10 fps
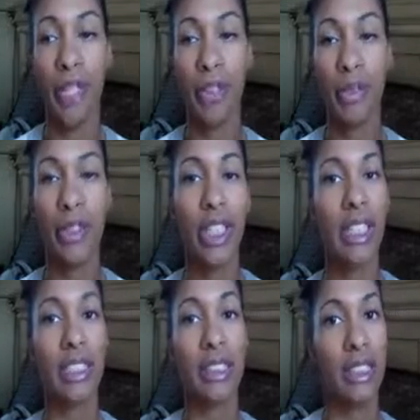binder for
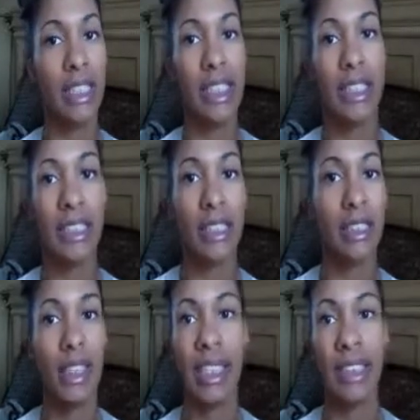this, and
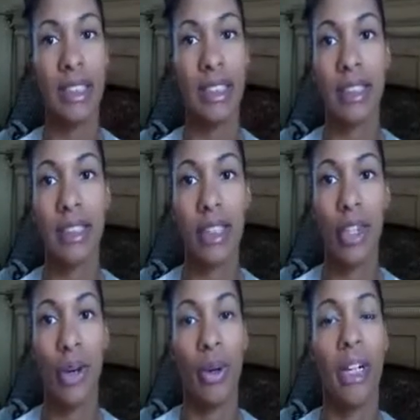it's,
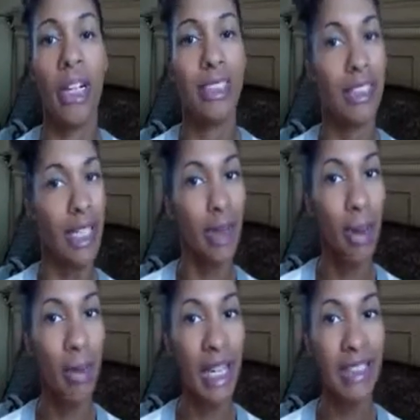I just
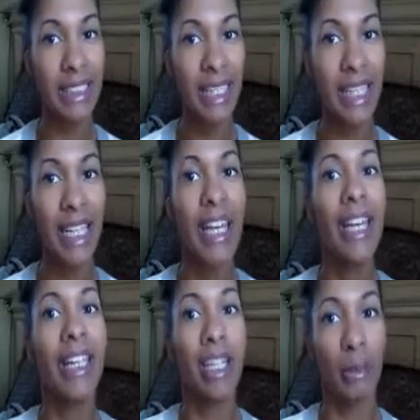keep it basic,
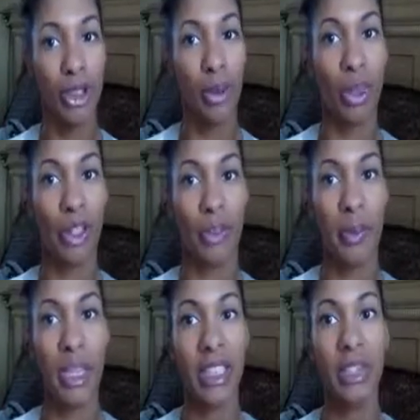keep it so it works
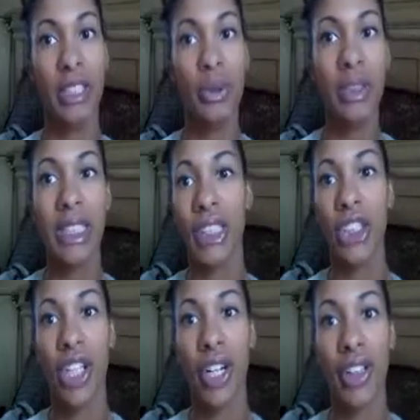for me. So I just wanted to
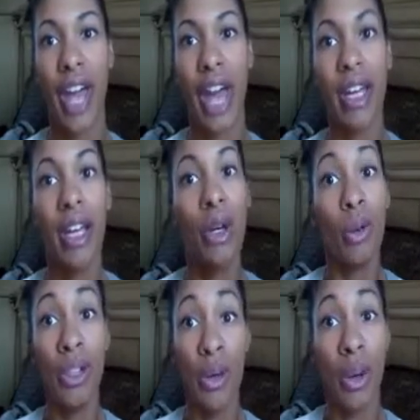share that
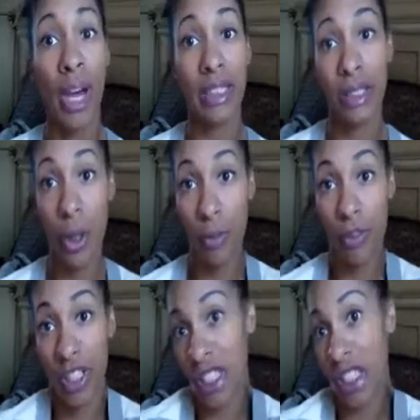with you guys, and
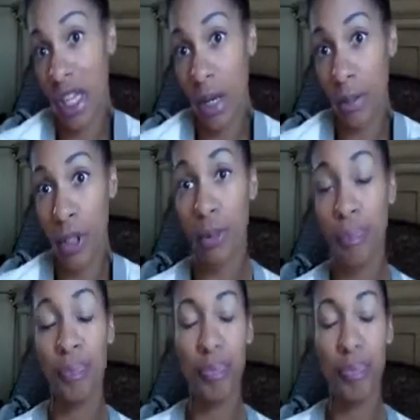hopefully it can help you.